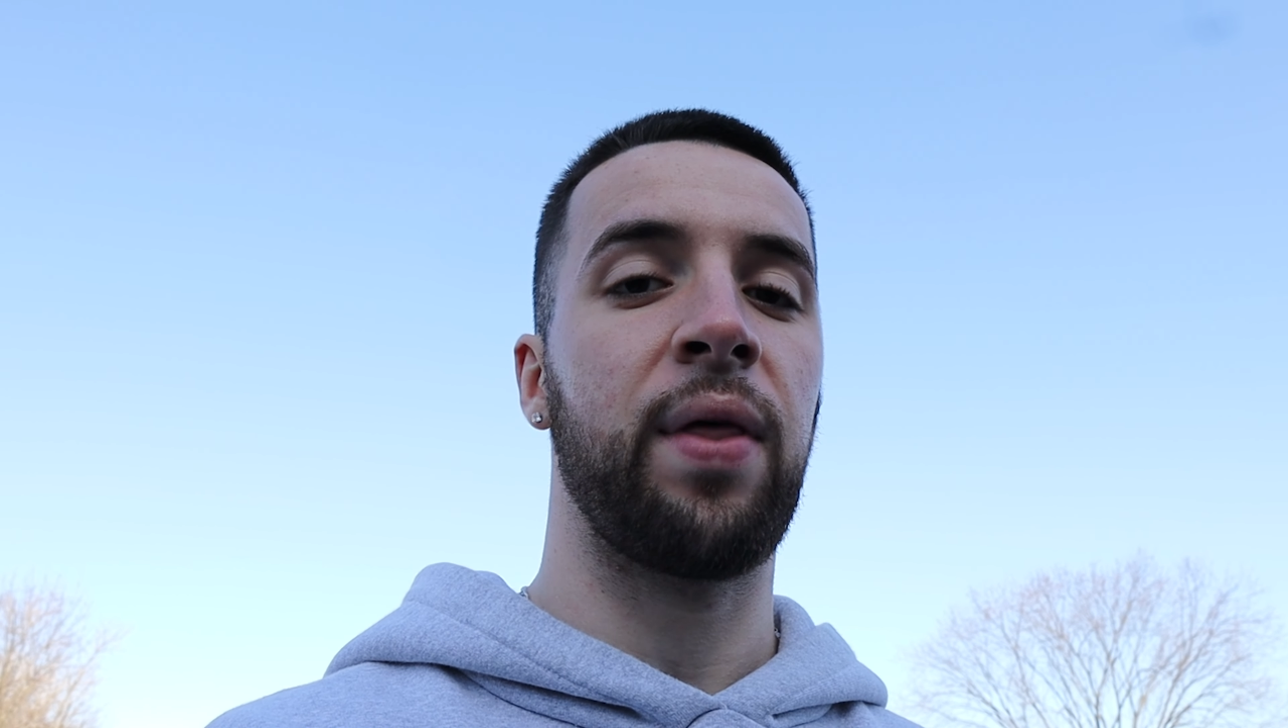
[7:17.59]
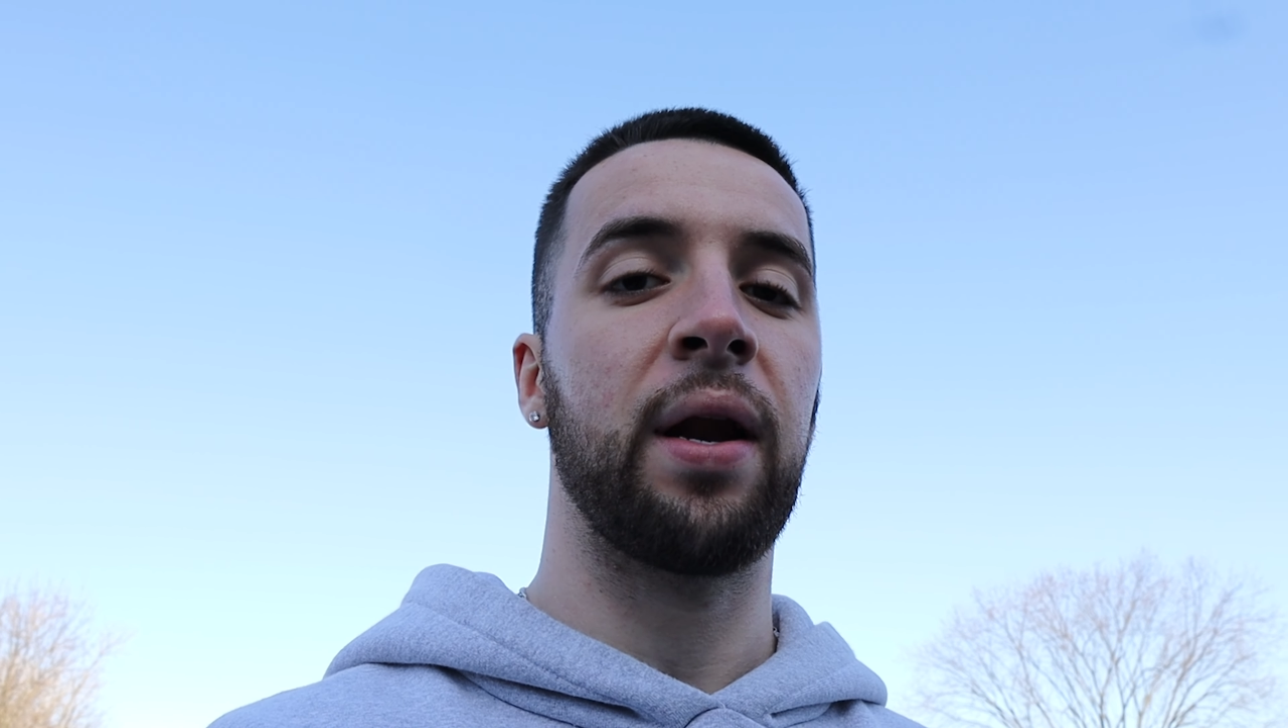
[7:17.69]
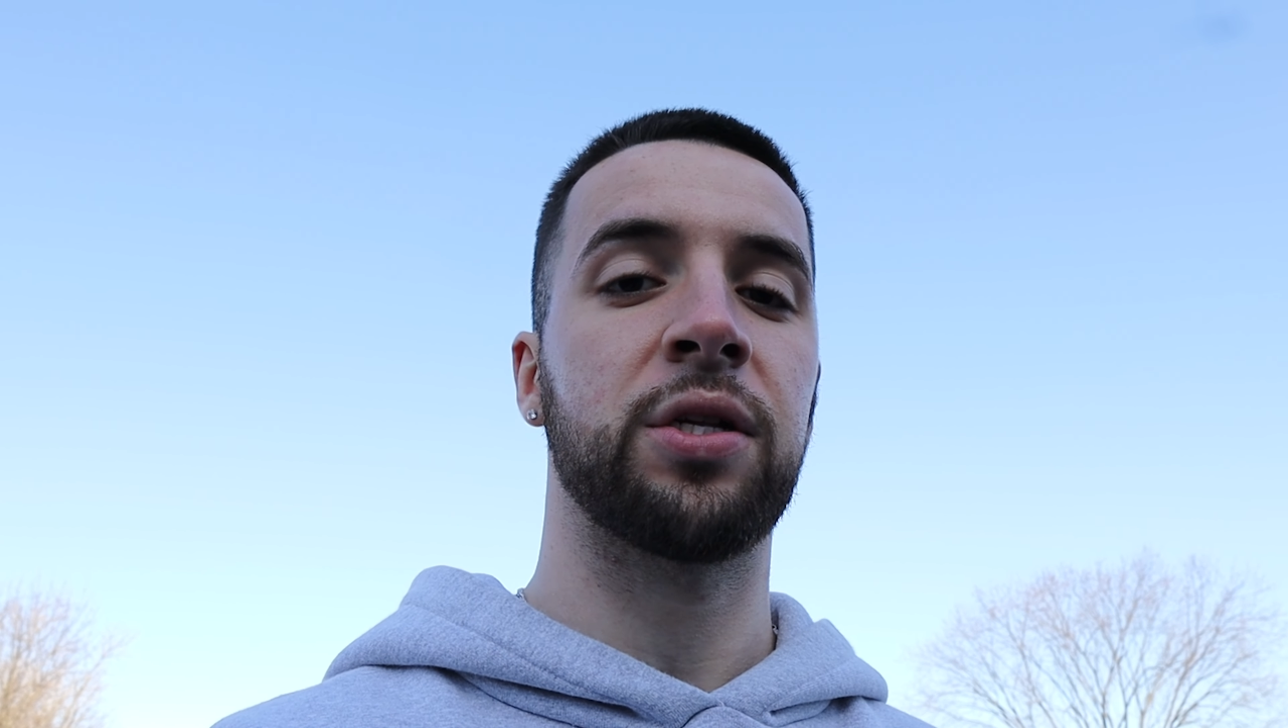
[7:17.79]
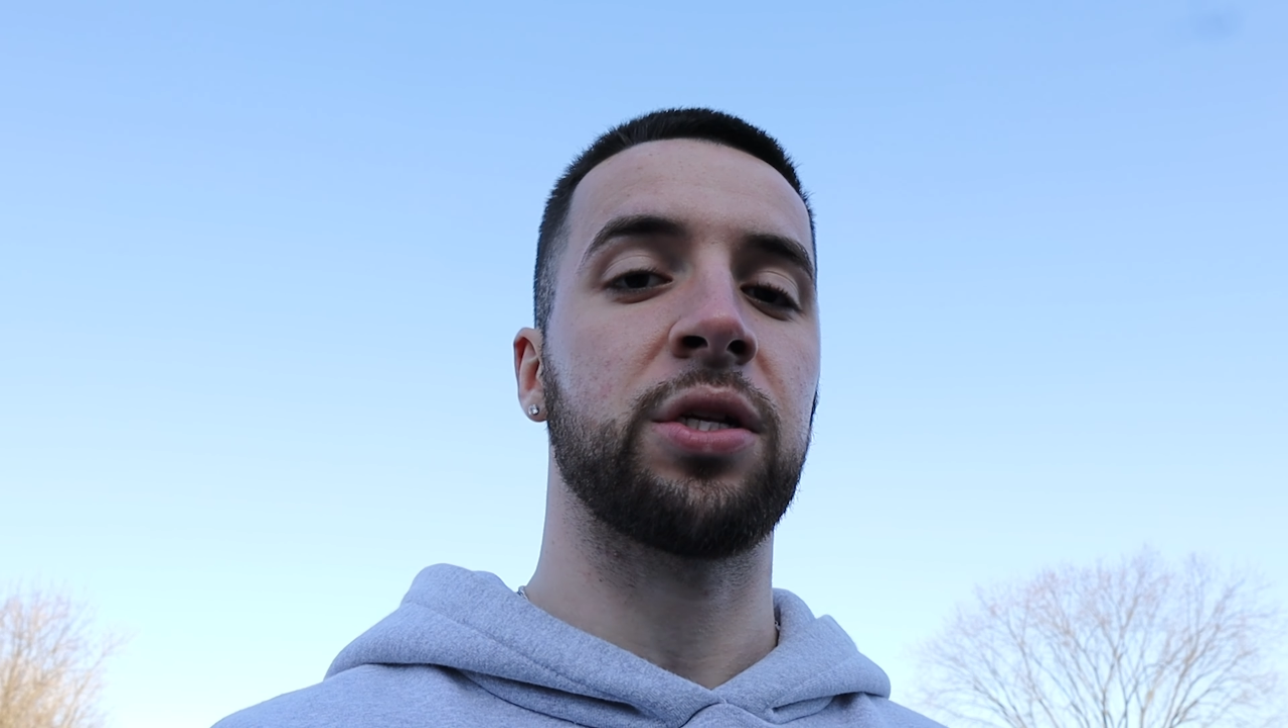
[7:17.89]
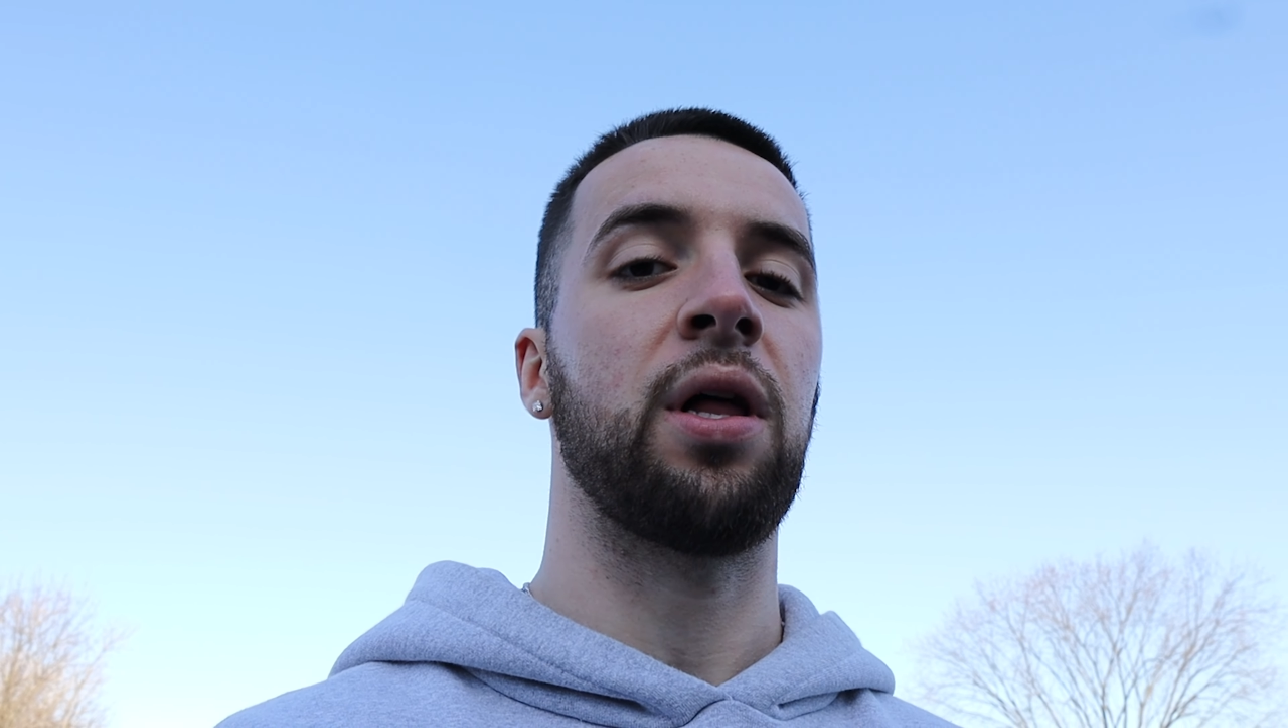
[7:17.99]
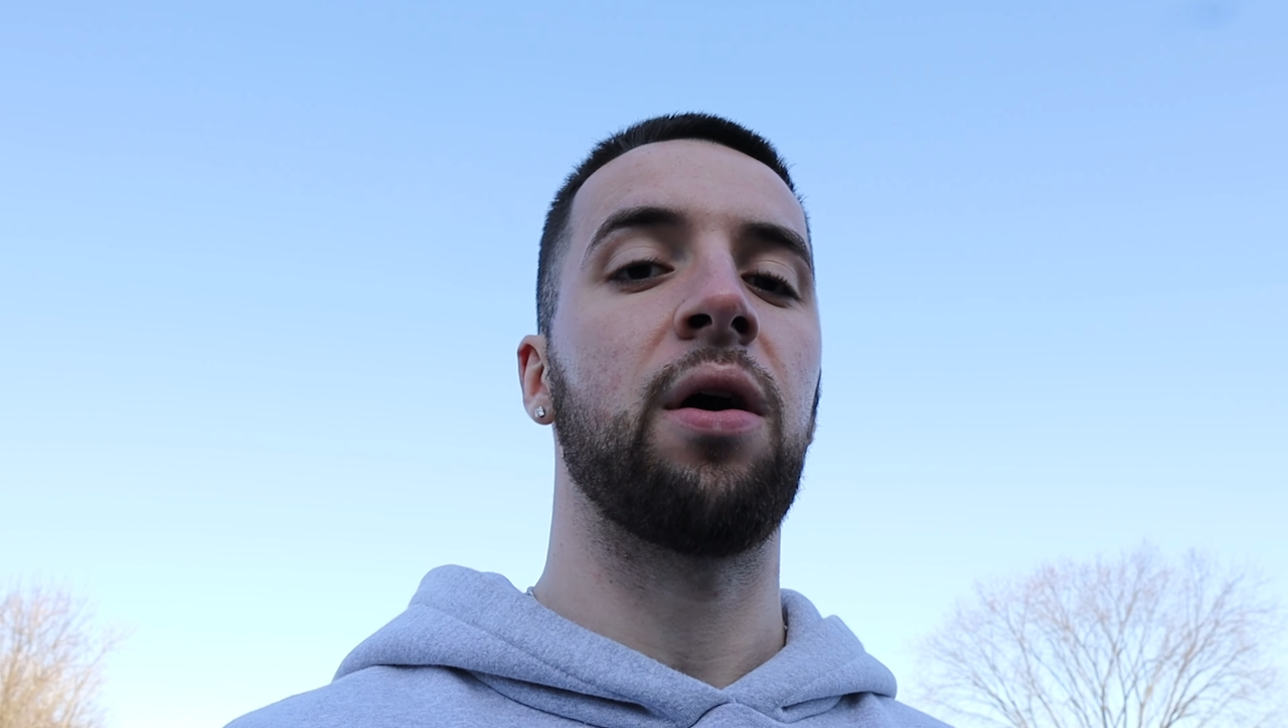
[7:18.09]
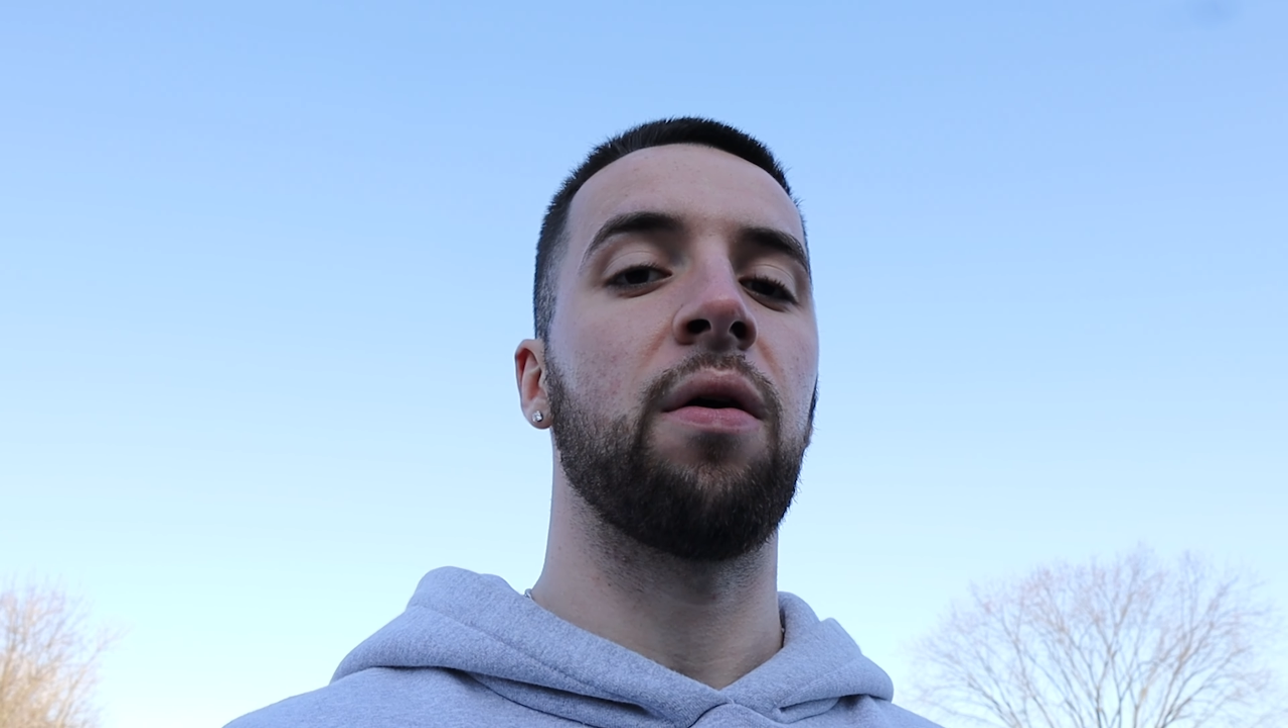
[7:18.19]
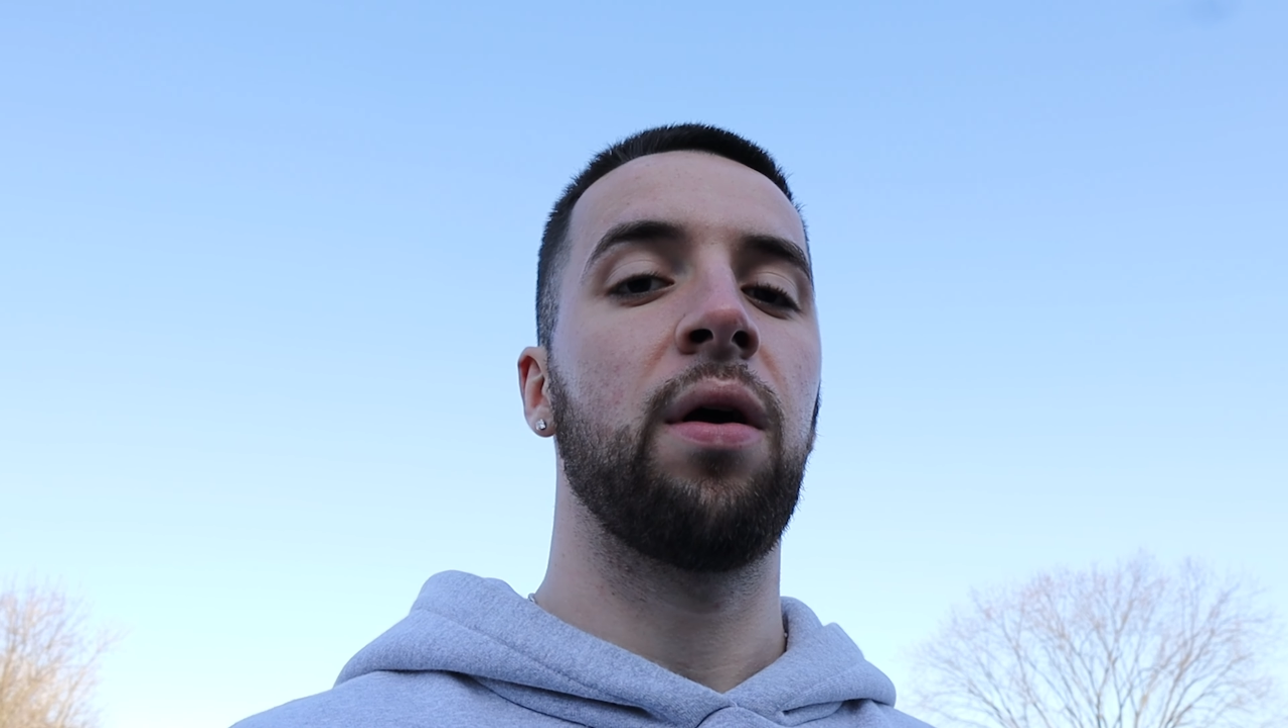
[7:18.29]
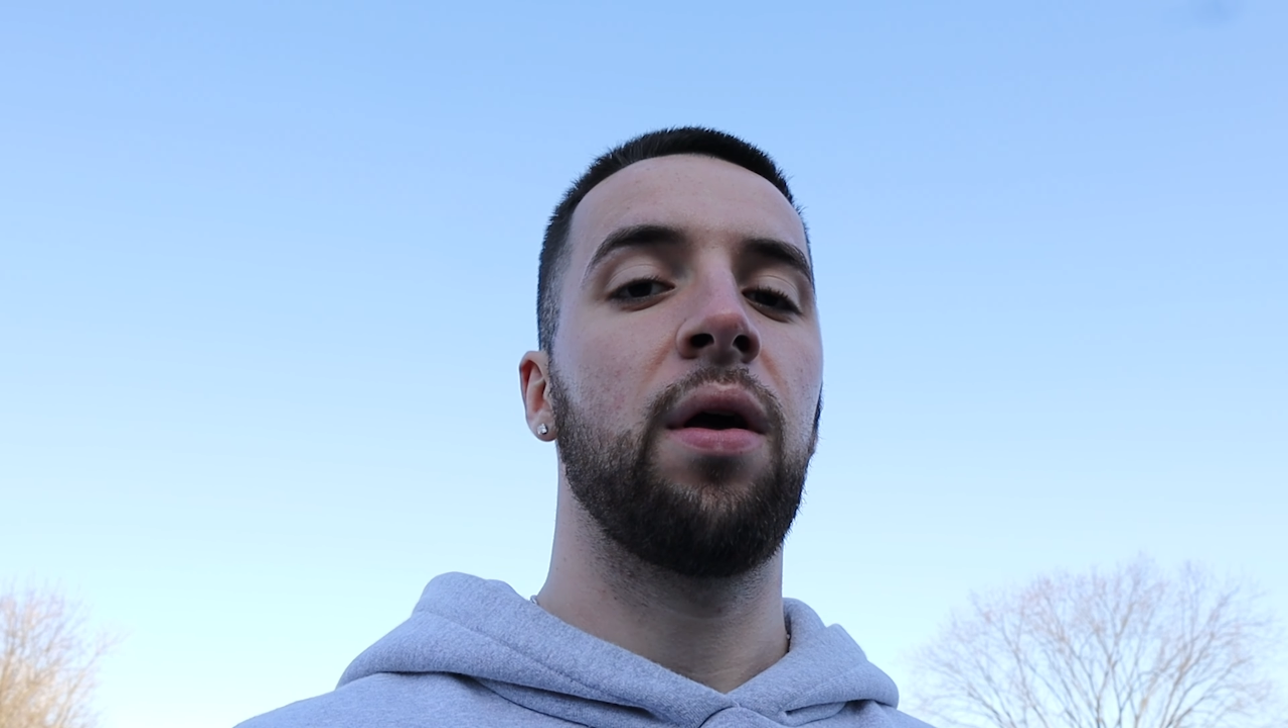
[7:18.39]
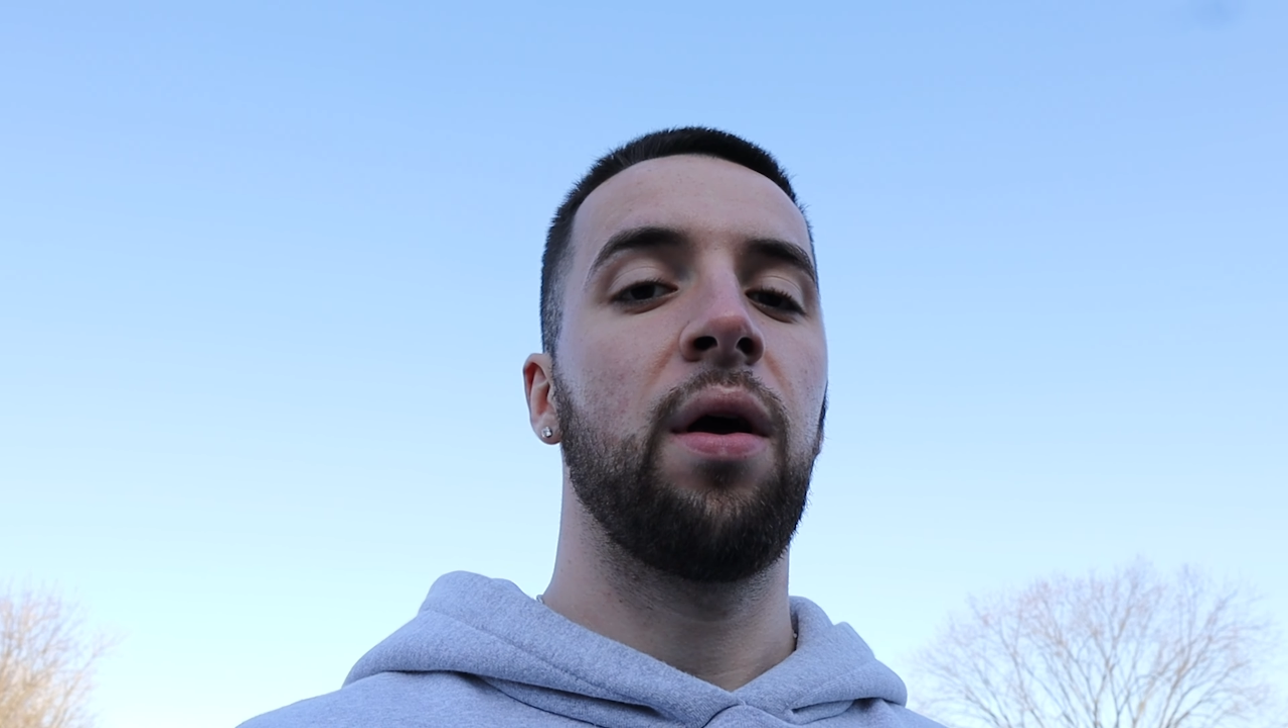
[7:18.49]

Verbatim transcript: that is slow.